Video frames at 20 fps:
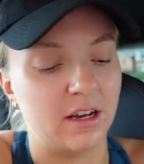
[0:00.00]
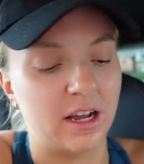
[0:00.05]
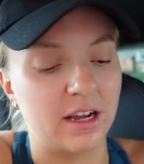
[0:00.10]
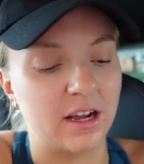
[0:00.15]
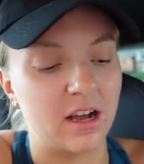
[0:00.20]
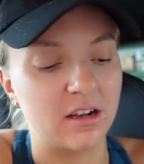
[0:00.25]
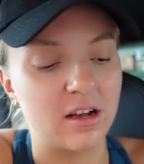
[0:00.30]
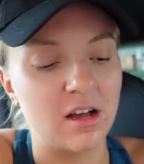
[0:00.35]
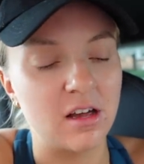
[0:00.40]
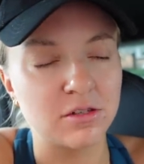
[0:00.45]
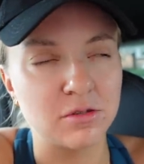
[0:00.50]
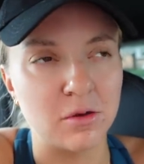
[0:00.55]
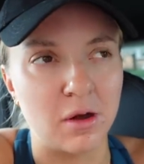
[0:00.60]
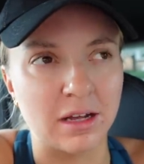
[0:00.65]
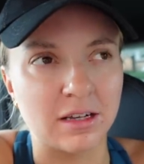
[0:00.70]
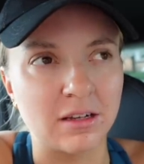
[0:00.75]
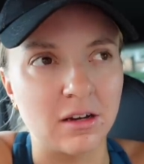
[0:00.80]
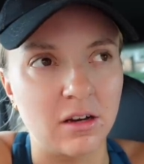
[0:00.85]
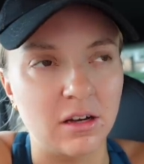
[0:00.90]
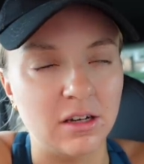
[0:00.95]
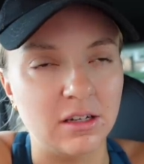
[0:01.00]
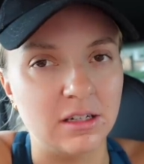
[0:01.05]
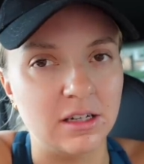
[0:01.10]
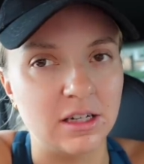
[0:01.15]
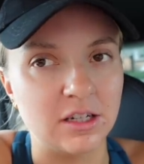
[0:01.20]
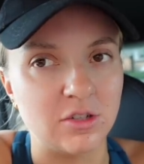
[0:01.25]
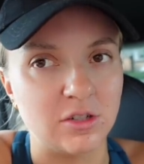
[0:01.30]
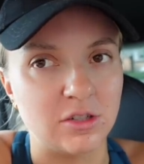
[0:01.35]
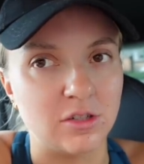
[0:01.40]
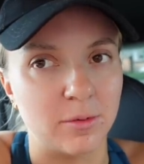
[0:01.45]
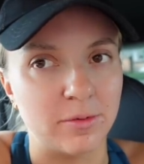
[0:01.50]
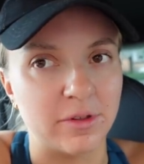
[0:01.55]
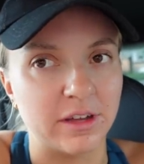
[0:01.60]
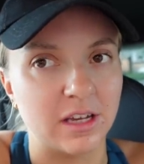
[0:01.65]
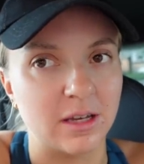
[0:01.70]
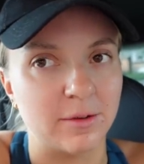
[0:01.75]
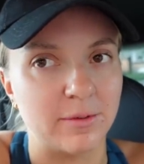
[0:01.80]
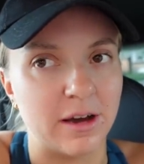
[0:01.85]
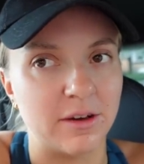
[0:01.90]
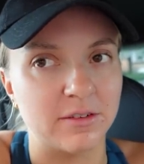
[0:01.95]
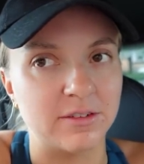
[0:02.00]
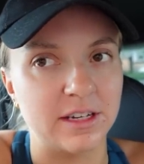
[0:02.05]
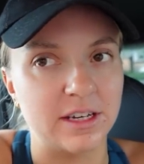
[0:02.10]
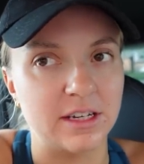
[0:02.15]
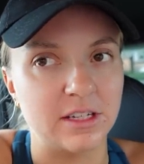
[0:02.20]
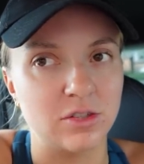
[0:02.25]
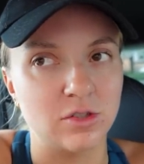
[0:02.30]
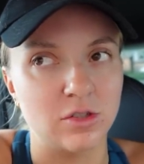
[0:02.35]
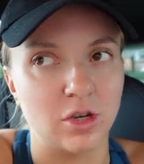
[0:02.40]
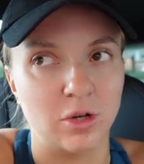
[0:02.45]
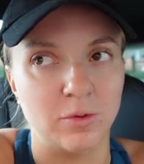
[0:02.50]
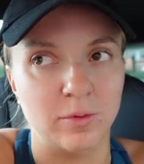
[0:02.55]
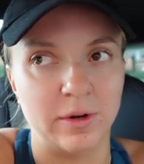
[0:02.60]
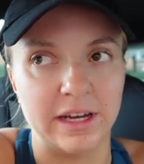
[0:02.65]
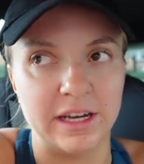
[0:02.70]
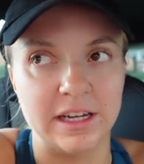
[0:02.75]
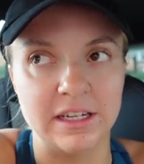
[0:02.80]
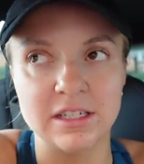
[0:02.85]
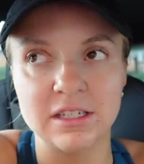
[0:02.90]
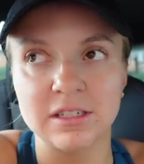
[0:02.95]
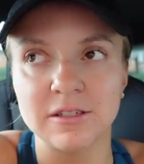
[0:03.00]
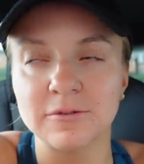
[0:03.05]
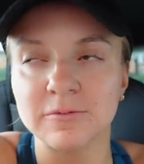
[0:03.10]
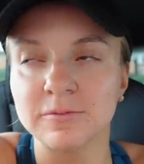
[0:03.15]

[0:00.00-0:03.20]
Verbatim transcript: Like I can't stop, I can't literally stop thinking about it. It's so weird.